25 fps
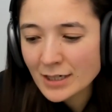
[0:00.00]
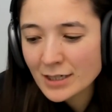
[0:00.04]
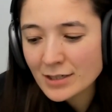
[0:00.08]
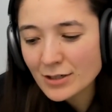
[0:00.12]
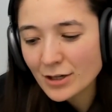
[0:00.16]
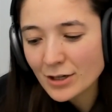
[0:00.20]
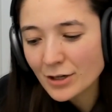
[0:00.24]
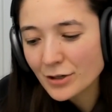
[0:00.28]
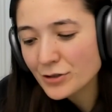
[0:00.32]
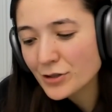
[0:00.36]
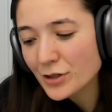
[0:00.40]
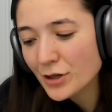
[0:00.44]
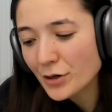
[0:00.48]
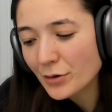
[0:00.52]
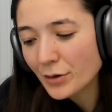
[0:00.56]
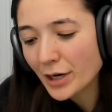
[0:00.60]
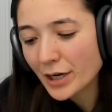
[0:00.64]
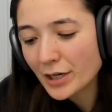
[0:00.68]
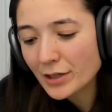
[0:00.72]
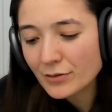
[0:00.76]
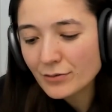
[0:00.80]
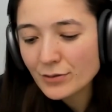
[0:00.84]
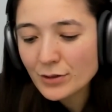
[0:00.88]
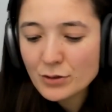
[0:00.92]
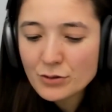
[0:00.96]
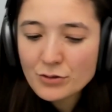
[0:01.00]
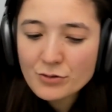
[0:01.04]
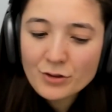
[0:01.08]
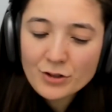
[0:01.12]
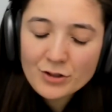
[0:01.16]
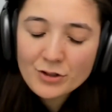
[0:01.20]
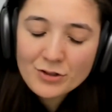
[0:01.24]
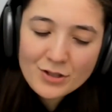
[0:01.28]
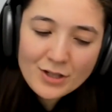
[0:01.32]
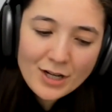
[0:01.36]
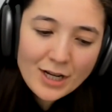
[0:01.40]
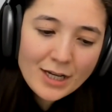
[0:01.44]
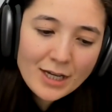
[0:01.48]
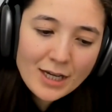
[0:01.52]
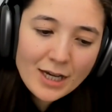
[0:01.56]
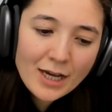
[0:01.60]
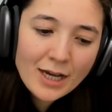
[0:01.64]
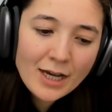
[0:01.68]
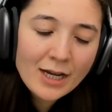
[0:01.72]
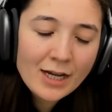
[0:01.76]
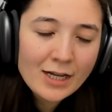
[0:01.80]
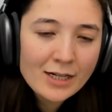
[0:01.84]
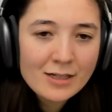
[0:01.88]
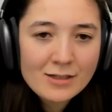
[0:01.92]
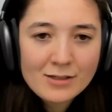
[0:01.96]
is also kind of used for
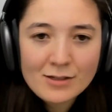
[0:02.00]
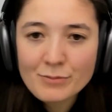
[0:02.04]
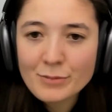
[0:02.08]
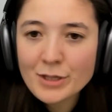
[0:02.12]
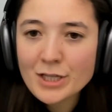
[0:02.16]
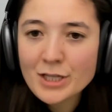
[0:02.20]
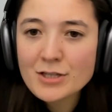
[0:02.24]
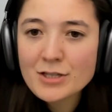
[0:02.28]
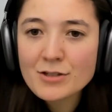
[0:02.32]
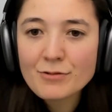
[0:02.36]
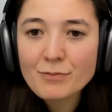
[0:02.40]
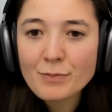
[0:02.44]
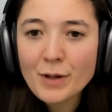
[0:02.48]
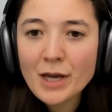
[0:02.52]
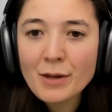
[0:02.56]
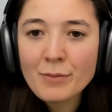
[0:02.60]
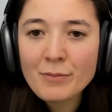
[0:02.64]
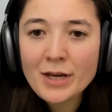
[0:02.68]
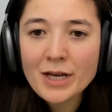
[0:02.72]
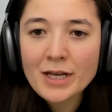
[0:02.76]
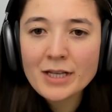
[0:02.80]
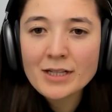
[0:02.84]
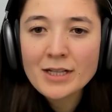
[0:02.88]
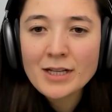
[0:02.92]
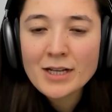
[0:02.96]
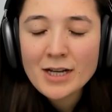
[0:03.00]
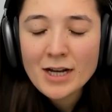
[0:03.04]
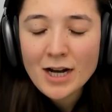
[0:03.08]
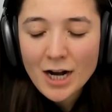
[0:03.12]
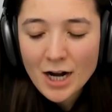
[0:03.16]
staking and as a means of payment.